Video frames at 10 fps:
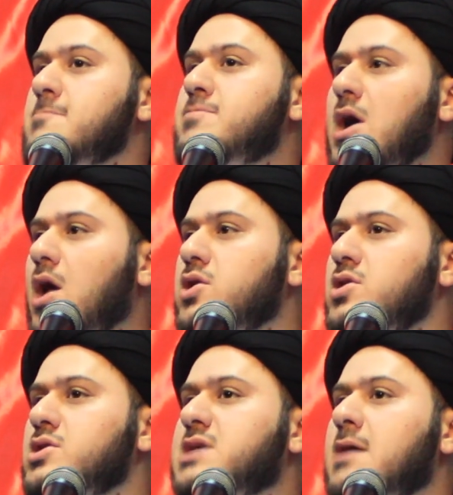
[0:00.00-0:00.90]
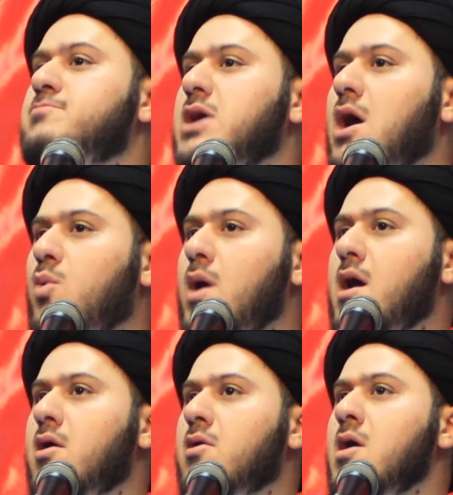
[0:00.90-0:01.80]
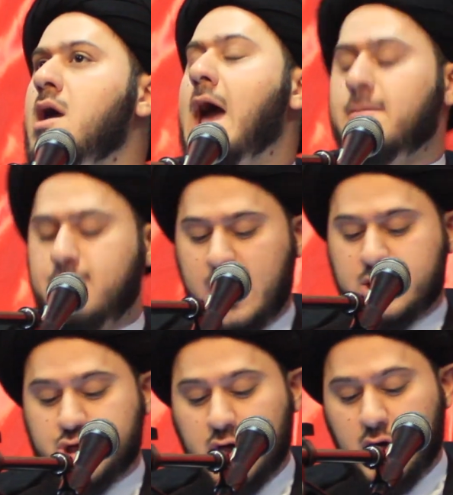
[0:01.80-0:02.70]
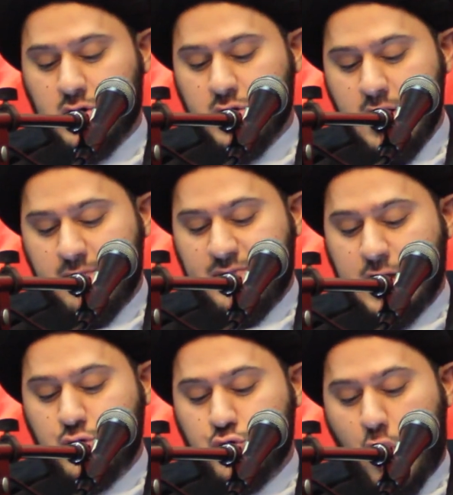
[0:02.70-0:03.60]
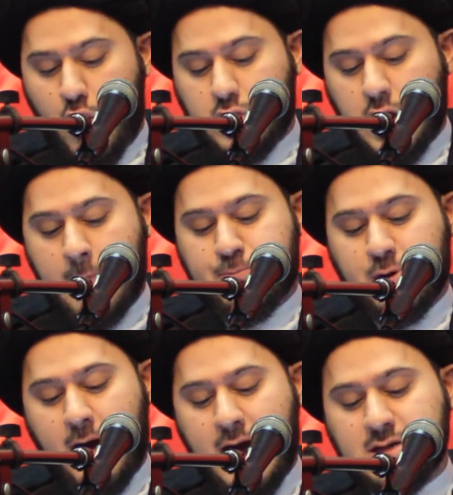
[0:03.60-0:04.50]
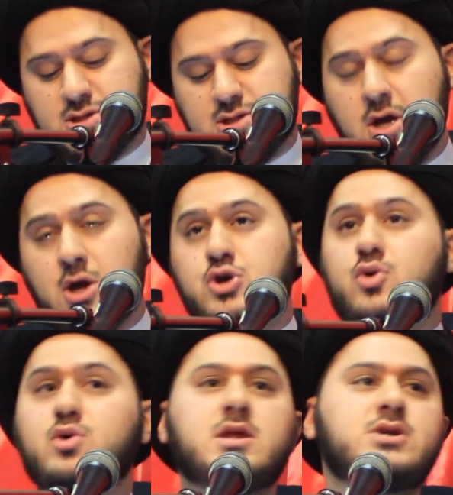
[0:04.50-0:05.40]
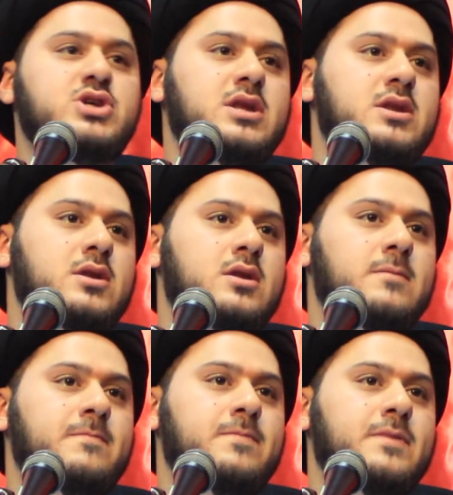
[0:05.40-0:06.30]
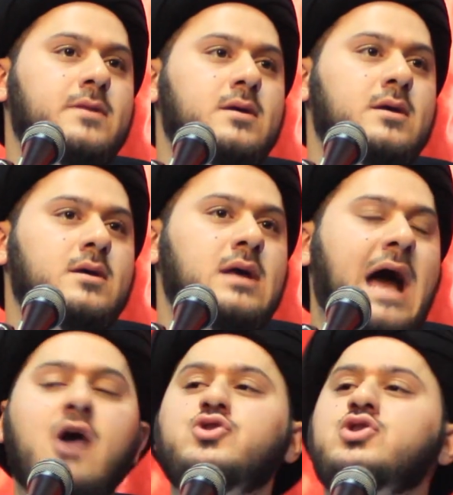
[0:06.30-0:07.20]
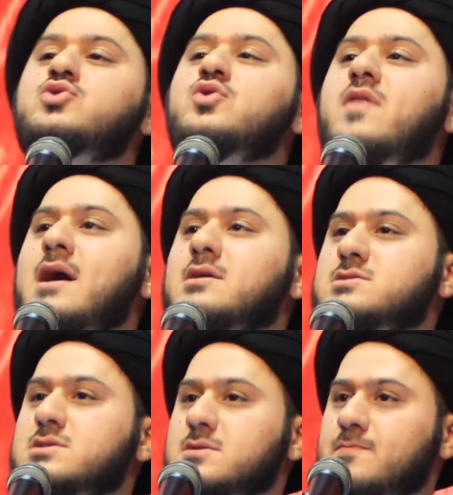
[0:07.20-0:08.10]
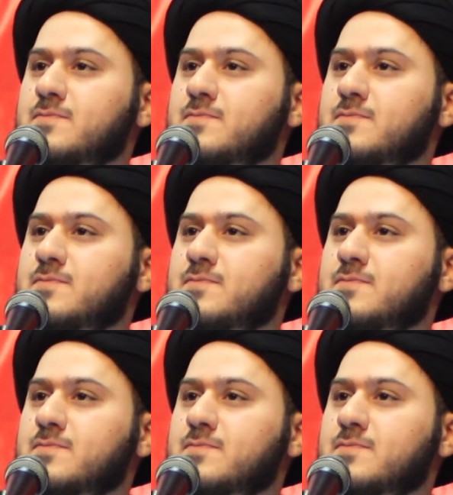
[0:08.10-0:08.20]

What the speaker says: Be alert and be aware and make sure that you don't compromise your religion. How do you do that?